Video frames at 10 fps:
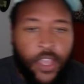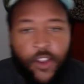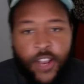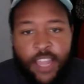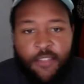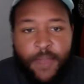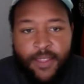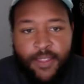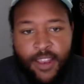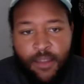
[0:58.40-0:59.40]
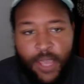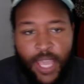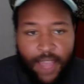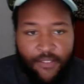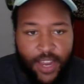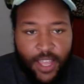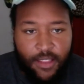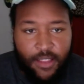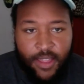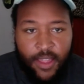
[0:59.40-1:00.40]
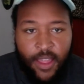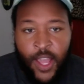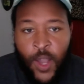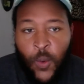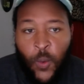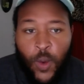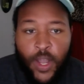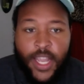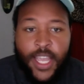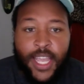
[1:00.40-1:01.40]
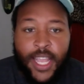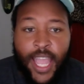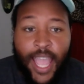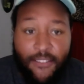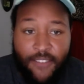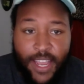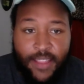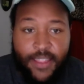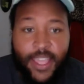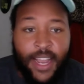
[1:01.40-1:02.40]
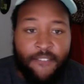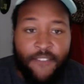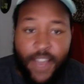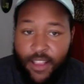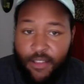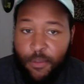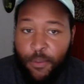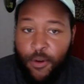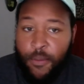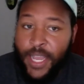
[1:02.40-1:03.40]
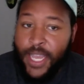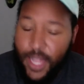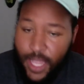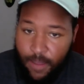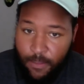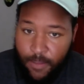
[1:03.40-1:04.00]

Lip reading: Your next piece is going to be evidence. What evidence can I find to support my claim?